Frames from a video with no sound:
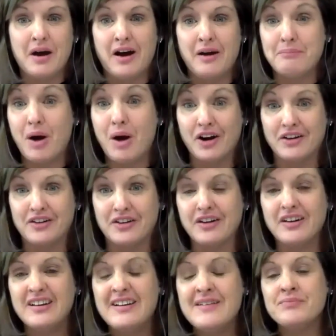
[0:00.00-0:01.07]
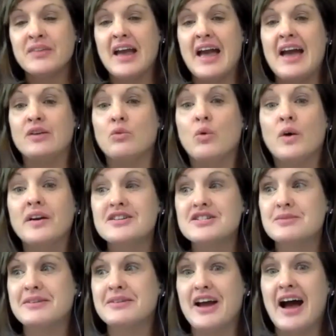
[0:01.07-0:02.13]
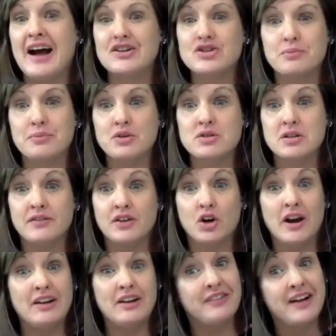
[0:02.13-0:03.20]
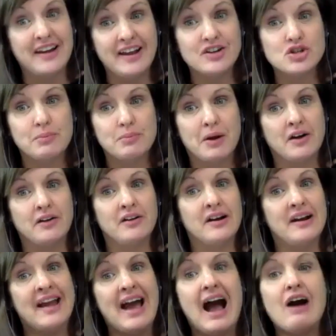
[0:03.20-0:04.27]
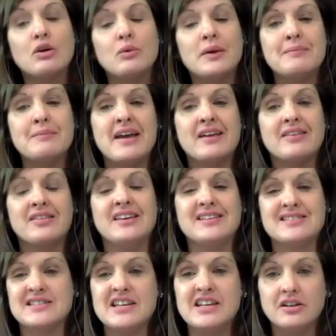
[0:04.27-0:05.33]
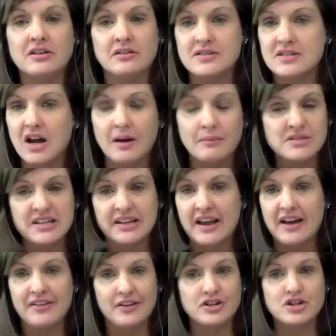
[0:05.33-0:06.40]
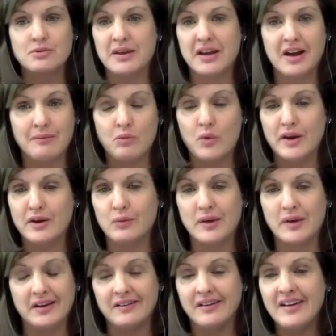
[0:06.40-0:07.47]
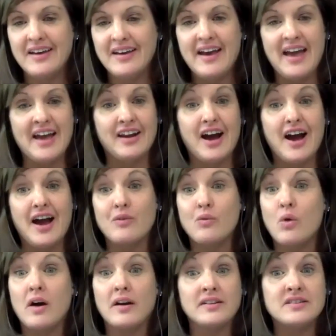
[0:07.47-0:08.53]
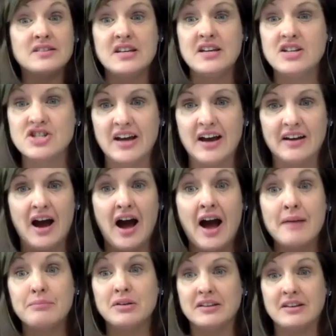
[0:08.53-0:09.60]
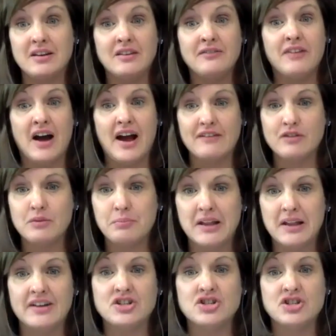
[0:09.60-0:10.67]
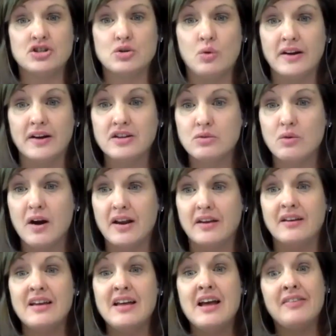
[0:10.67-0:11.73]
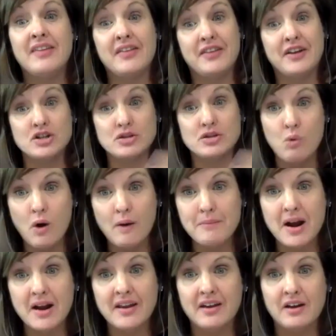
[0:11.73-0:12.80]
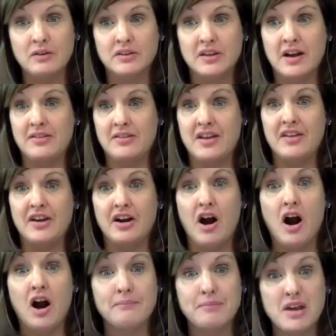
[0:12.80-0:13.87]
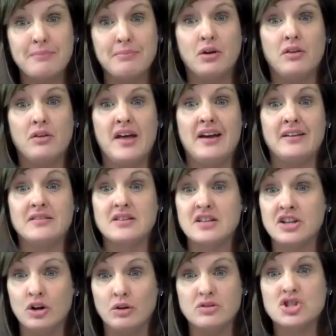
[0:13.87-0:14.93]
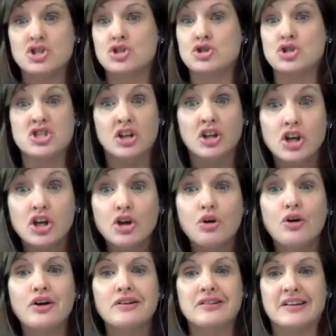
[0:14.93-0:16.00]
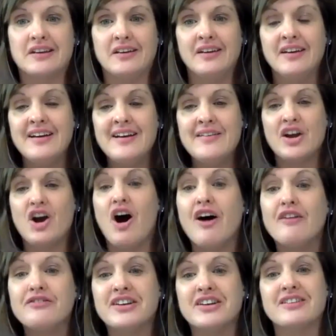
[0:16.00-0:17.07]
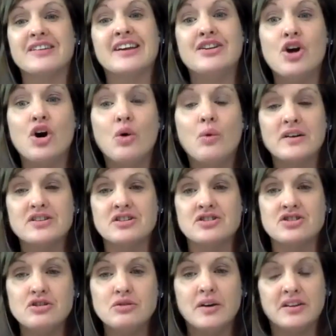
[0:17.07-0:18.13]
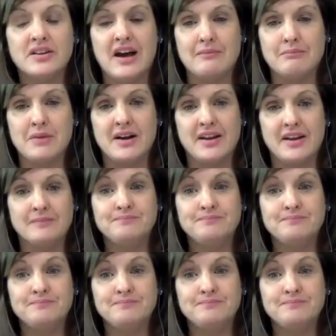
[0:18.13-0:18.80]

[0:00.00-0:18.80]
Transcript: partner, and what are some attributes of a great financial partner, and how do we make these deals come together to become win-win? And I want to teach that. I believe, I have a pledge in 2020 that there's more money out there than there are people that, you know, securely, confidently know what to do with that money.